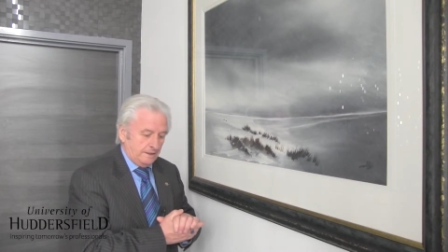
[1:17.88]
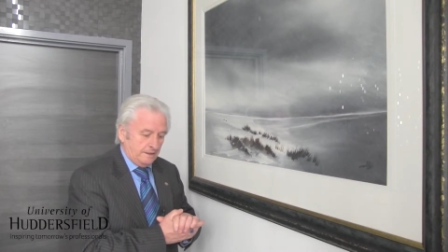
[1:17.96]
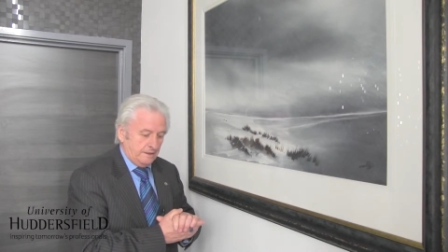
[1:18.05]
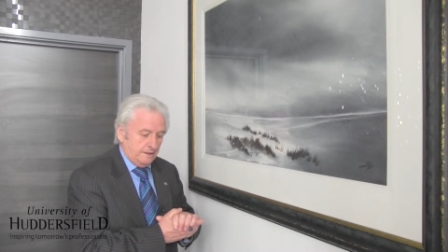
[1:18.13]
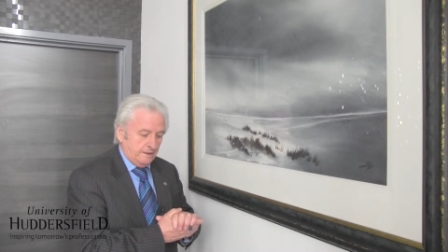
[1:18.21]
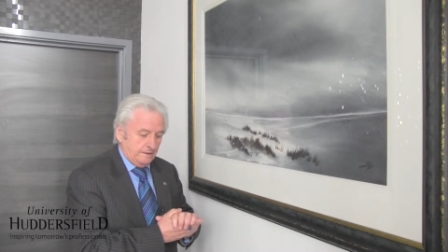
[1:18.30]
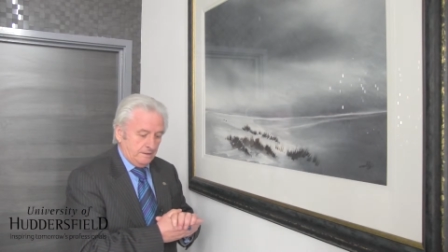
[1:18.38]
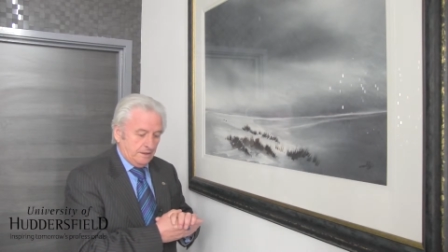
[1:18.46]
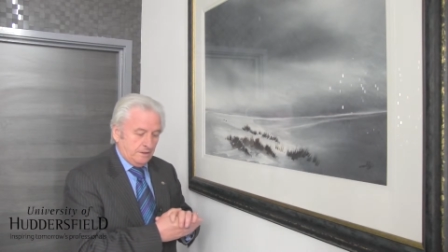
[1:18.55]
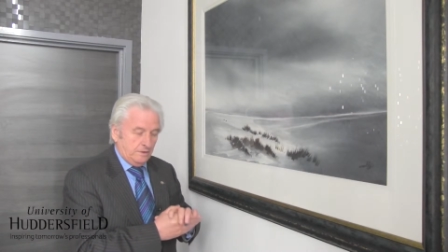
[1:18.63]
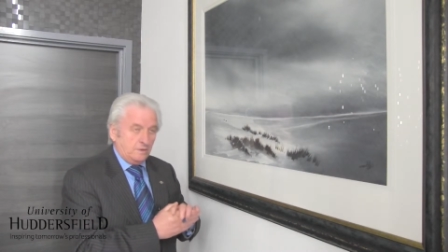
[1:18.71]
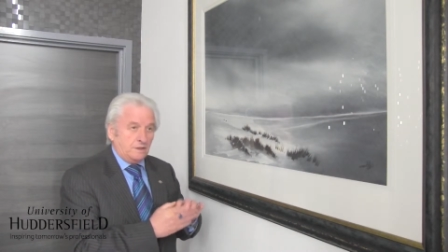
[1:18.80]
And uh,
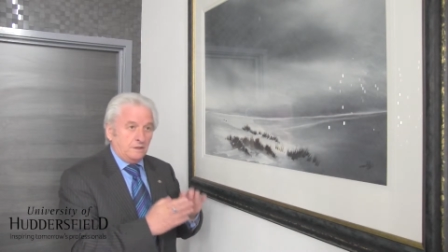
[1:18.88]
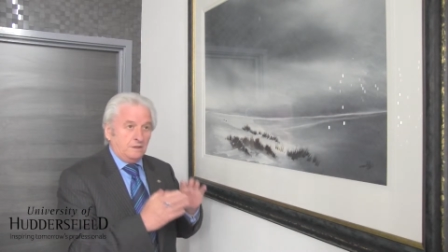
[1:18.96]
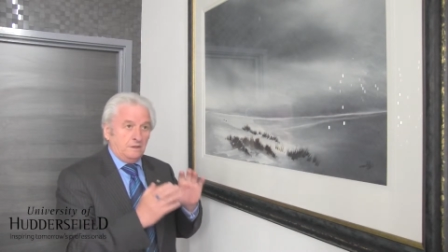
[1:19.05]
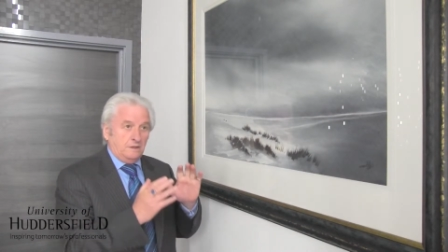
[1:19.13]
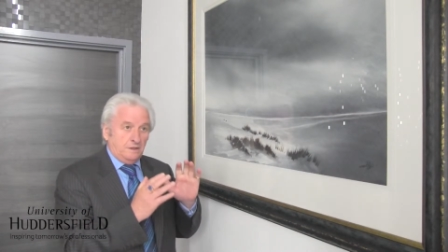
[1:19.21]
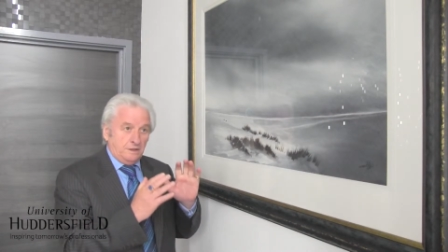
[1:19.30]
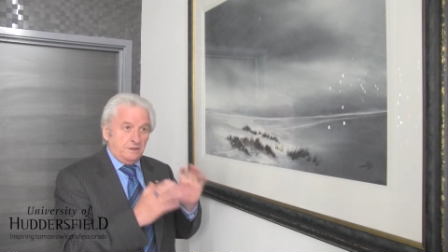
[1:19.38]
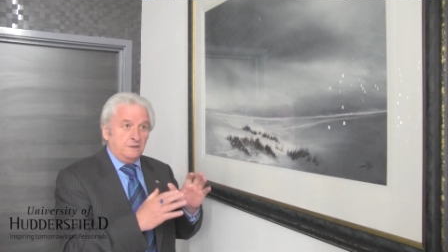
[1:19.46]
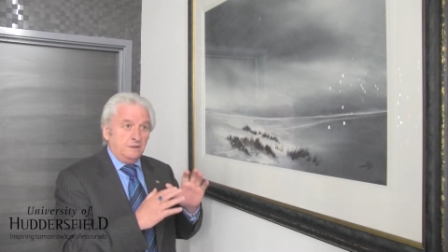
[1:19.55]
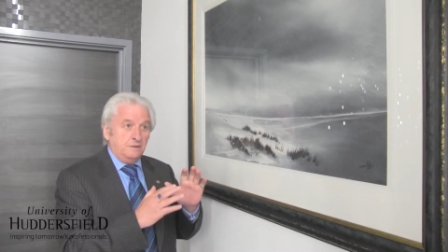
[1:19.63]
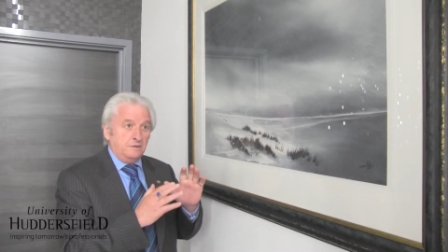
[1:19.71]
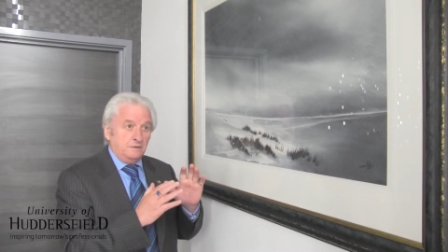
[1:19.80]
you can
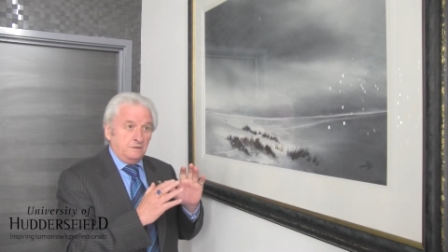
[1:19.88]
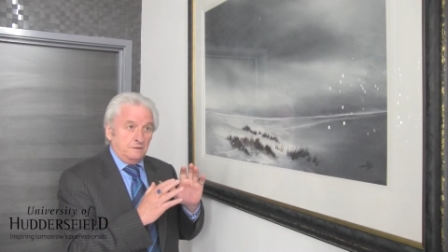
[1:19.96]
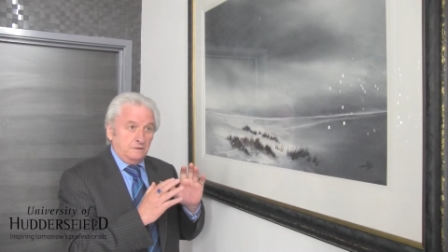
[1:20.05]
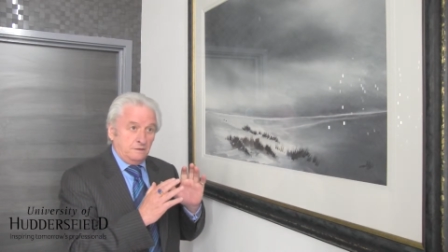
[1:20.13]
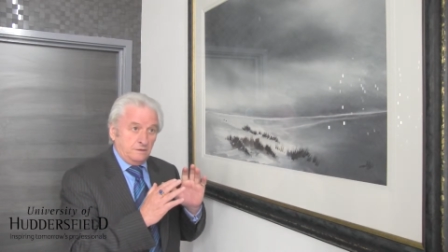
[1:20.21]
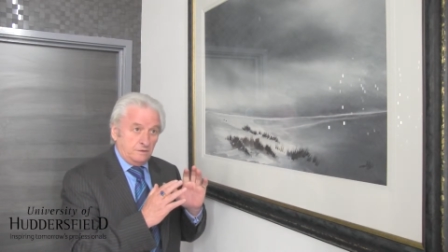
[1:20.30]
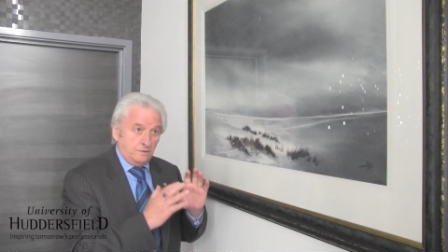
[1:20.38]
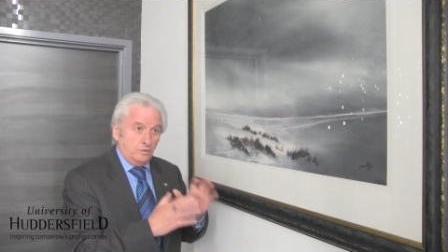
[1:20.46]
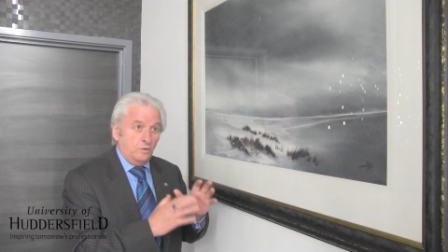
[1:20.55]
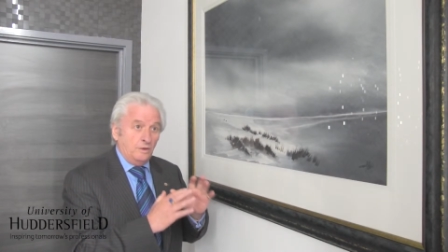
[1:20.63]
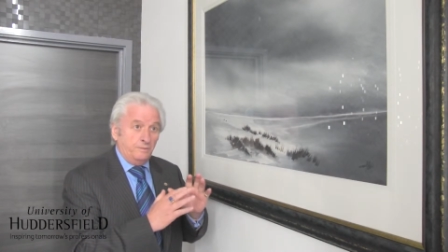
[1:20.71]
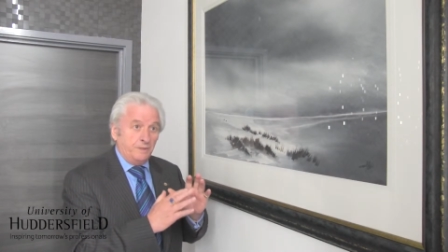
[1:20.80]
learn to, to
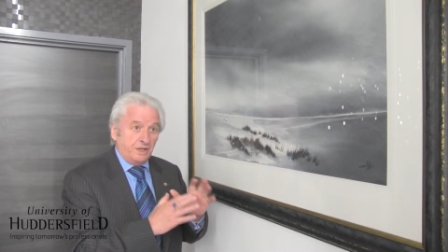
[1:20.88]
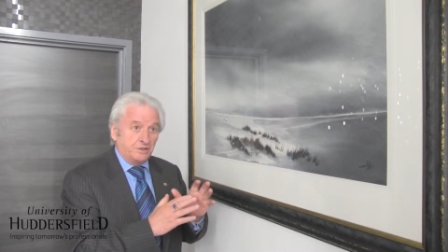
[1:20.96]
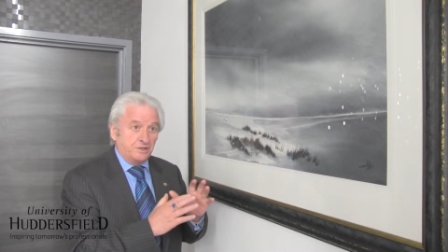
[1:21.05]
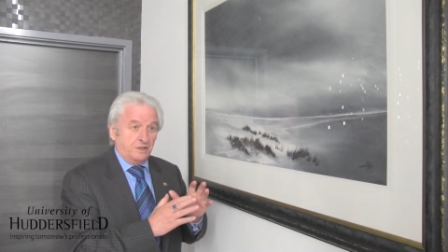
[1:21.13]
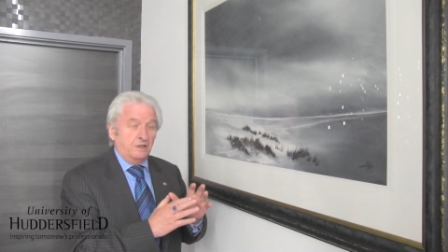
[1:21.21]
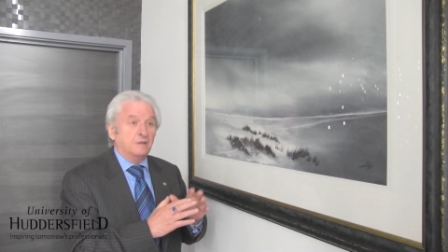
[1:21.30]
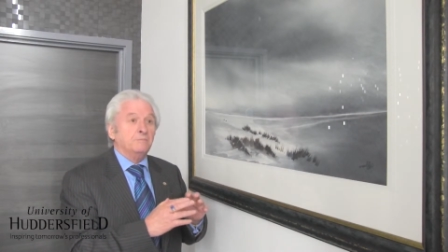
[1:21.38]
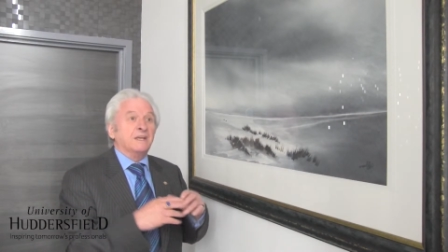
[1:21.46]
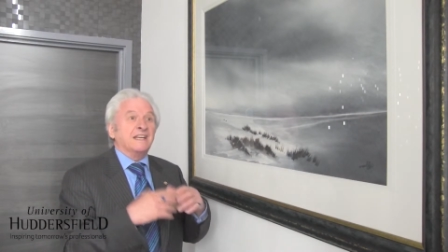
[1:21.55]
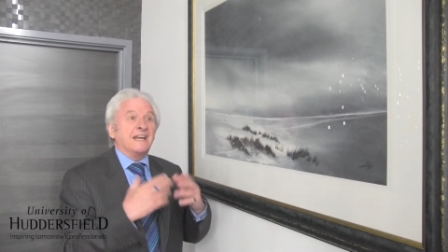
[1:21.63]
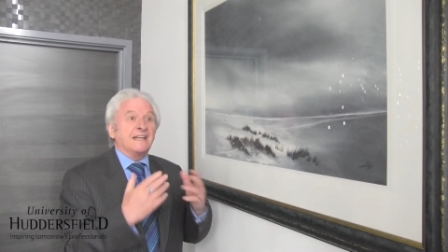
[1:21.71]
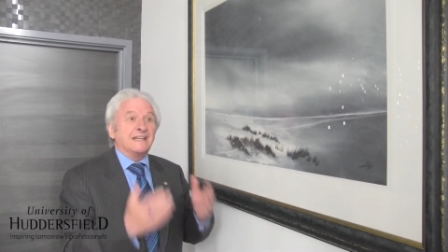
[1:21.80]
do a picture
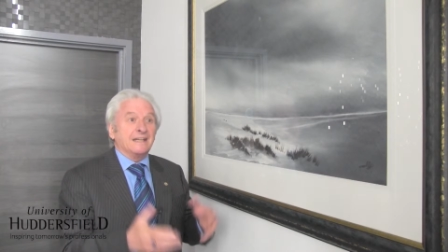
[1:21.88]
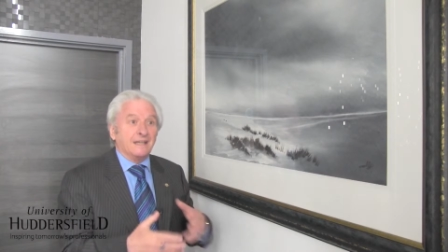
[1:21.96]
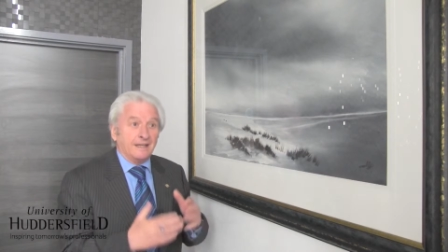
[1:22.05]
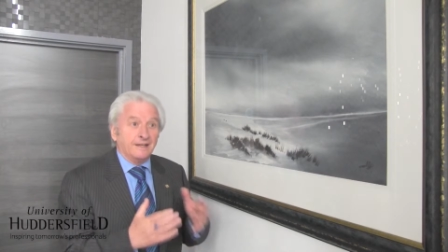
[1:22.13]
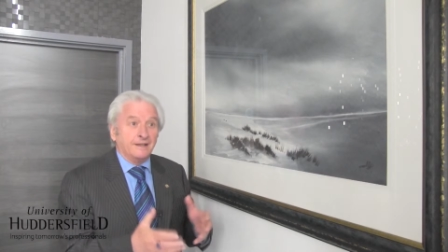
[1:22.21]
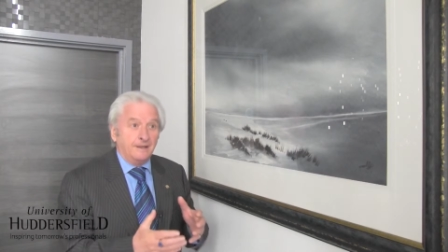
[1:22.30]
mechanically.